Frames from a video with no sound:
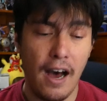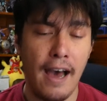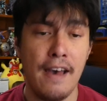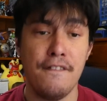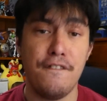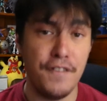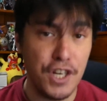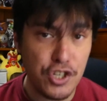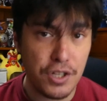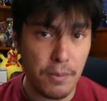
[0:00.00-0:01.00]
I have
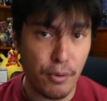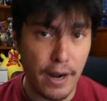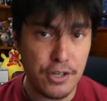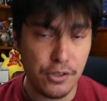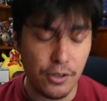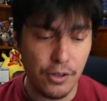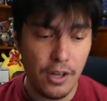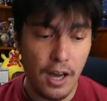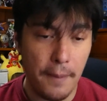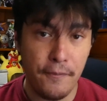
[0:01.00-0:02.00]
finished the Praetor.
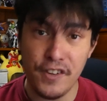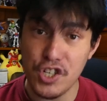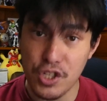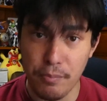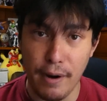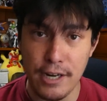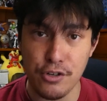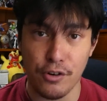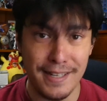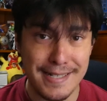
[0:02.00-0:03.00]
I finished the
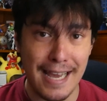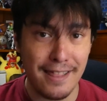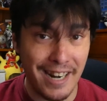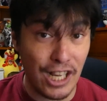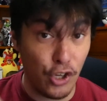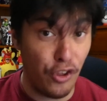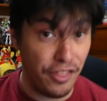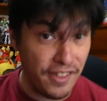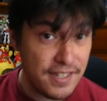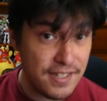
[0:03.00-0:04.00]
Praetor on the day that I got
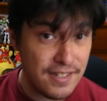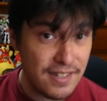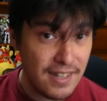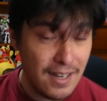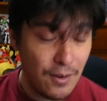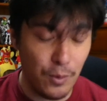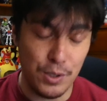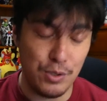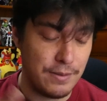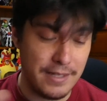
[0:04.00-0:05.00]
this,
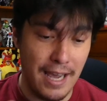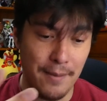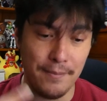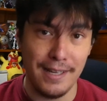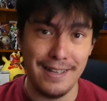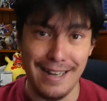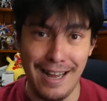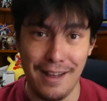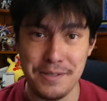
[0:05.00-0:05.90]
which was damn. I'm